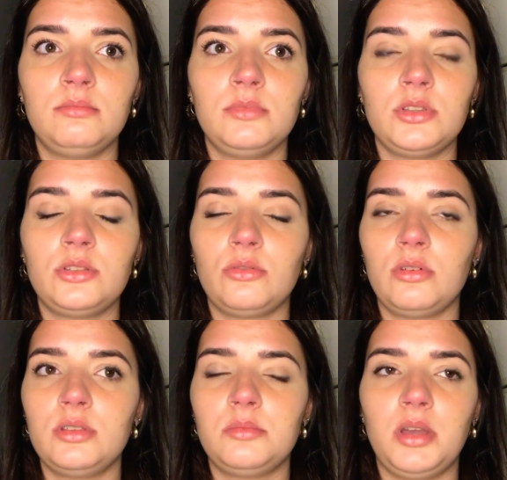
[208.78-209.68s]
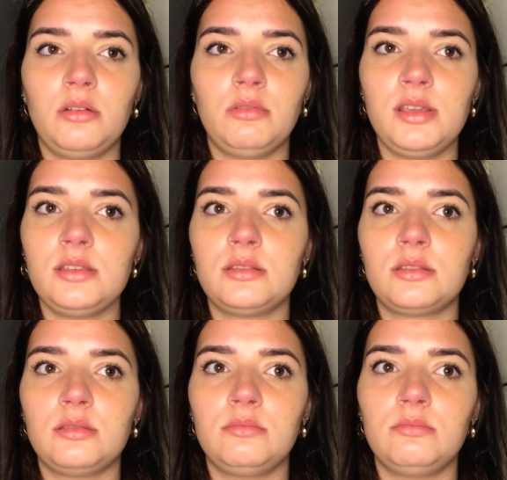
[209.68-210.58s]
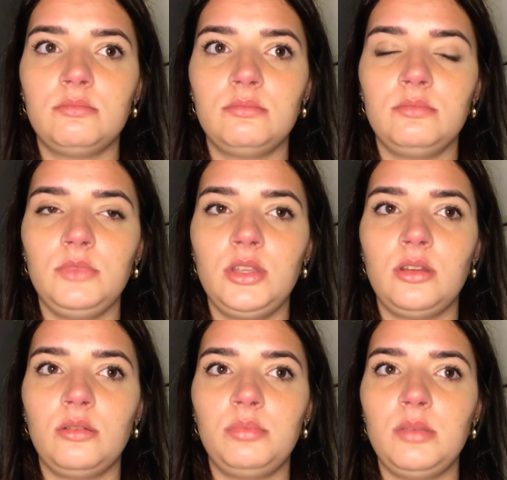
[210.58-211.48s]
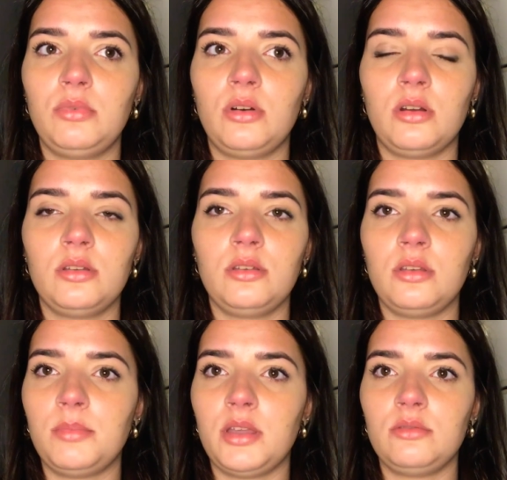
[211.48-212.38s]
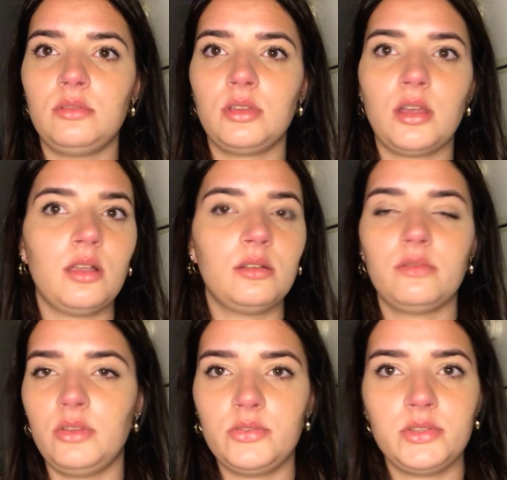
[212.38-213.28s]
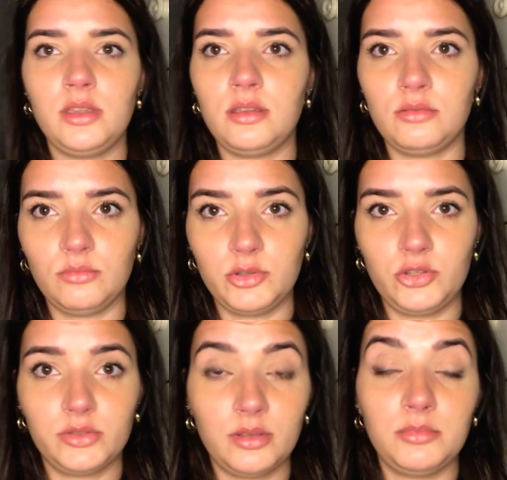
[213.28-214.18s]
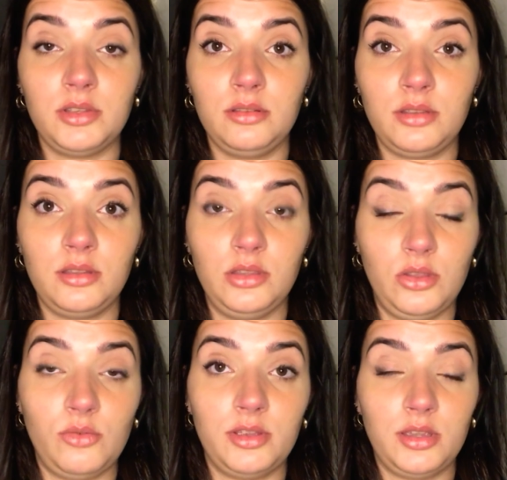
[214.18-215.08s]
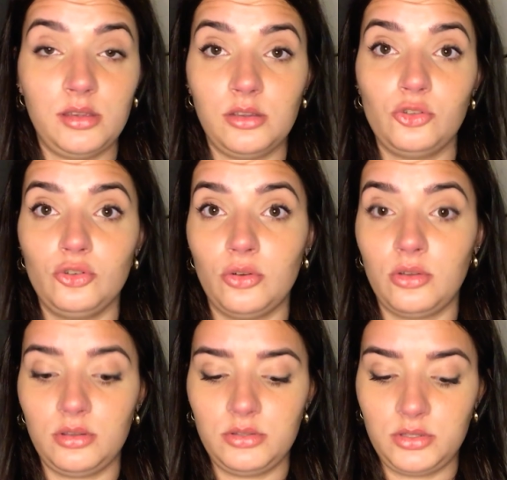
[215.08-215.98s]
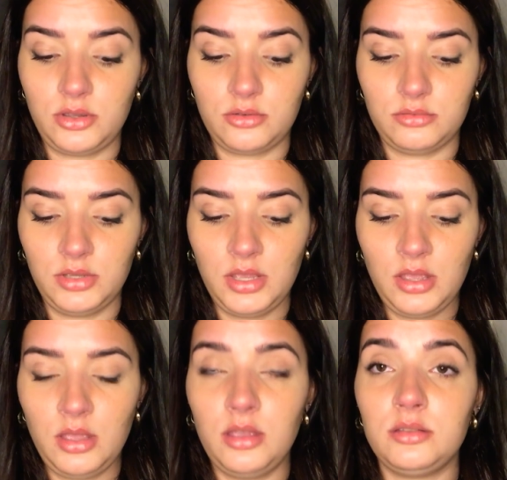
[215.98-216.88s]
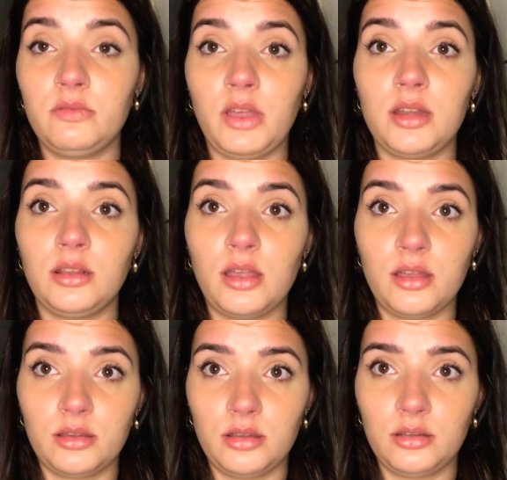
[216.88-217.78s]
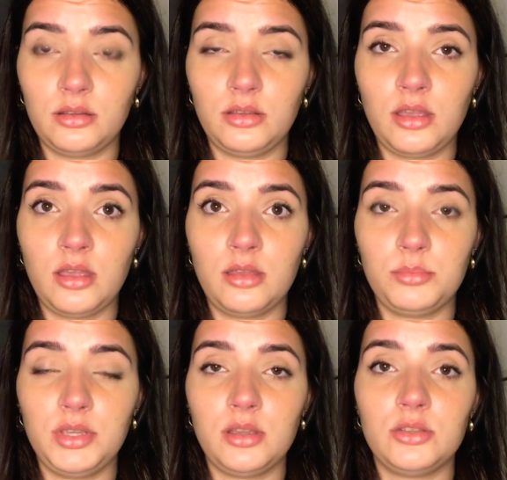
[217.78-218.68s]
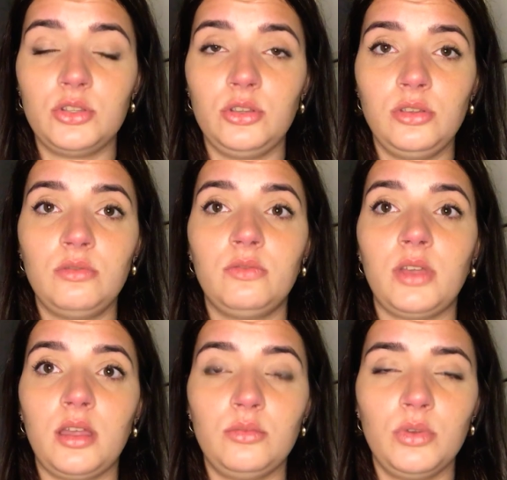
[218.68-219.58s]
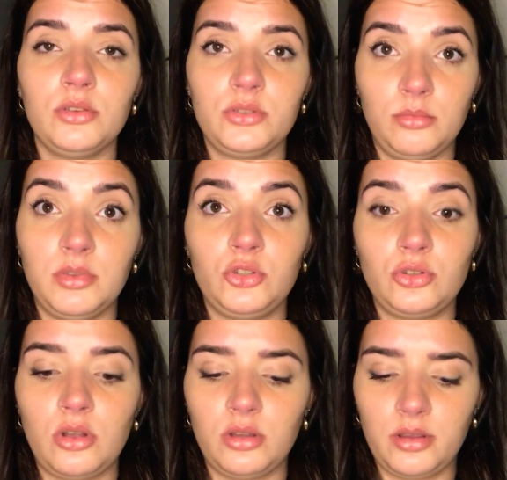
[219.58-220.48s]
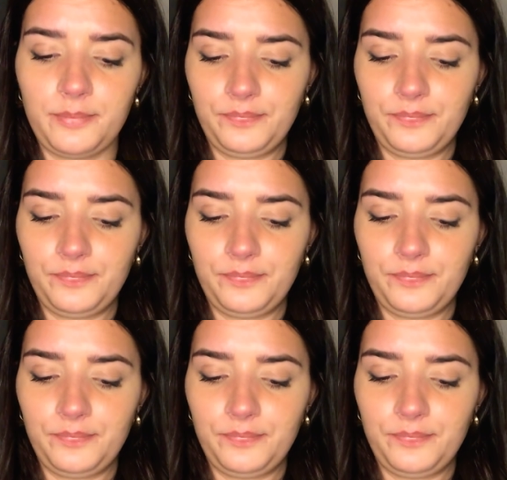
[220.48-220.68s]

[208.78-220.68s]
stories about race and people arguing about the color of their skin, which is something that no one can control. So divide and conquer, because unified we're so much stronger.